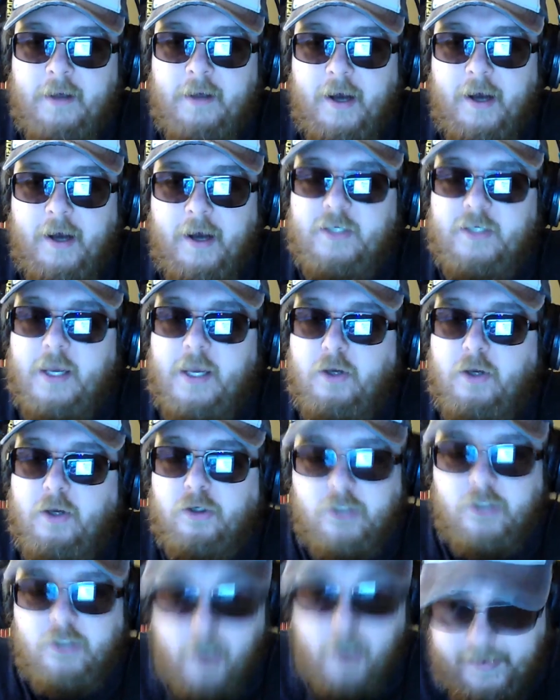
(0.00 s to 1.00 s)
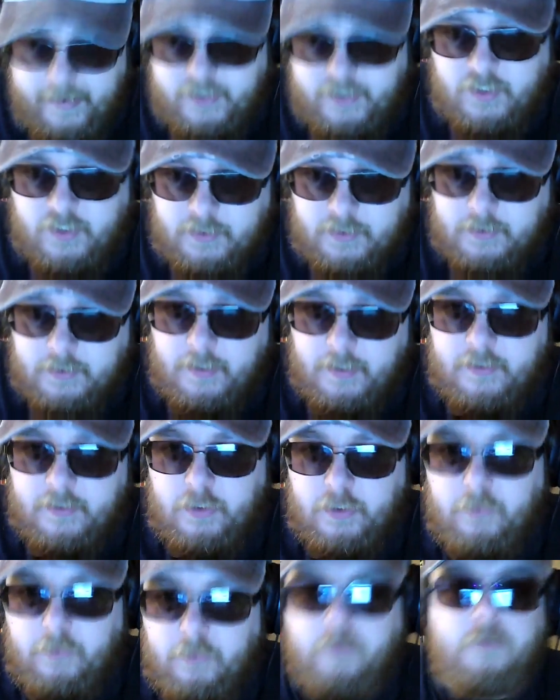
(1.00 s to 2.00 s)
I say good night
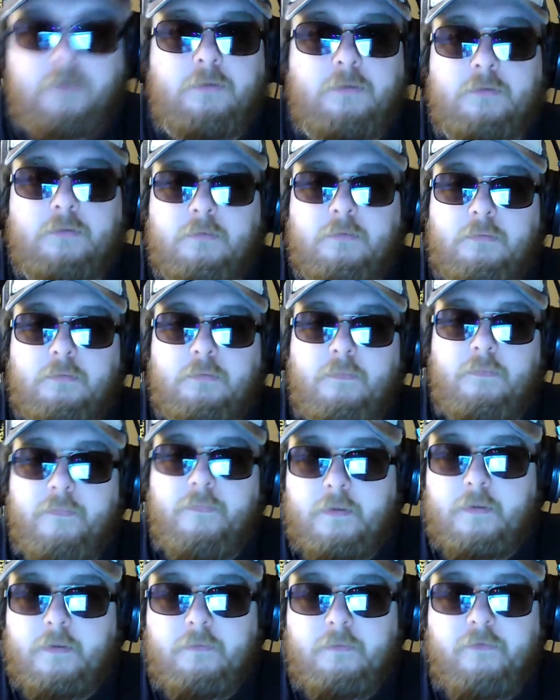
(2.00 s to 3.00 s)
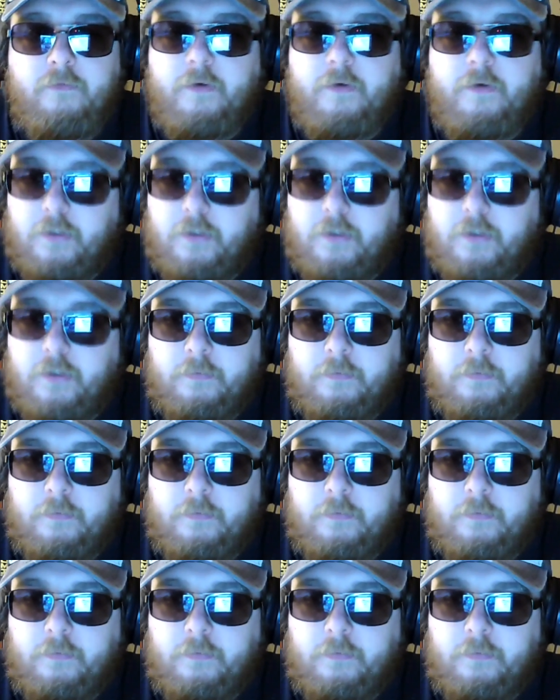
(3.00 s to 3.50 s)
until very soon.